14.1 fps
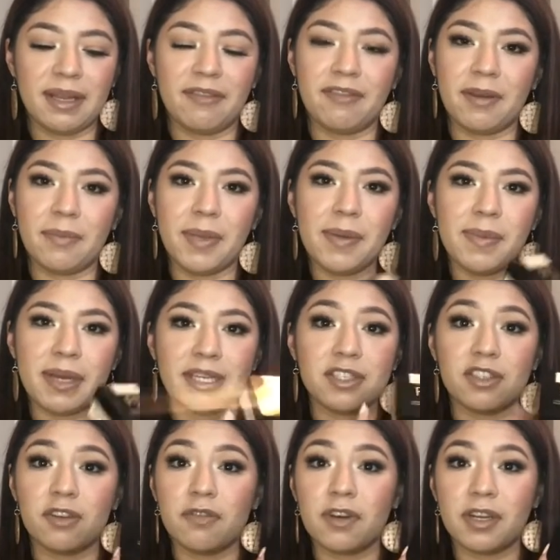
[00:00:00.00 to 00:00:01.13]
Fit Me because so
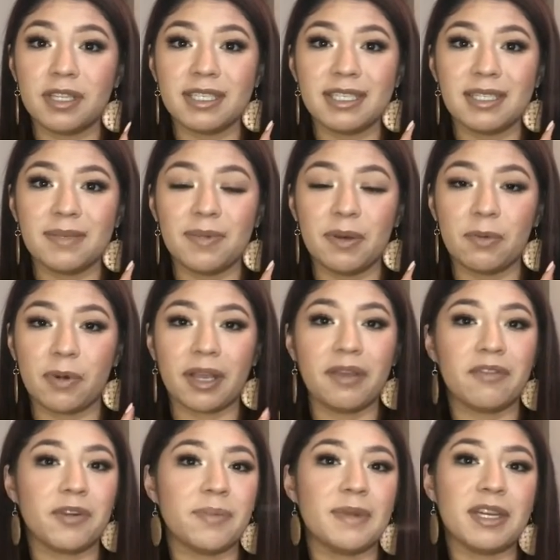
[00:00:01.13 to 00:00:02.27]
far this has been working for
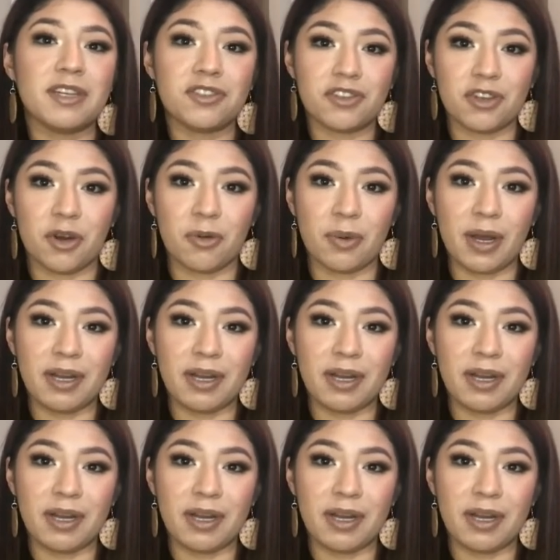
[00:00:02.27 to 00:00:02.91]
me so well.